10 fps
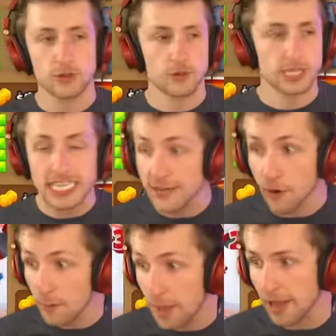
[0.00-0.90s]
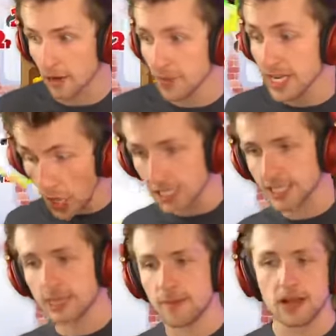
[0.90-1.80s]
were even better because
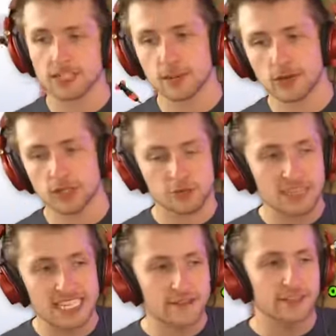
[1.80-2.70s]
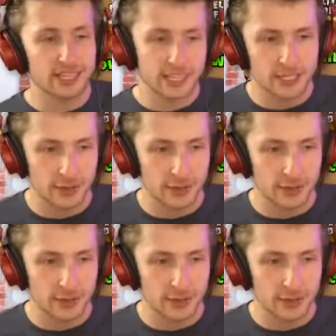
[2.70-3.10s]
of the bouncing bullet, specifically because of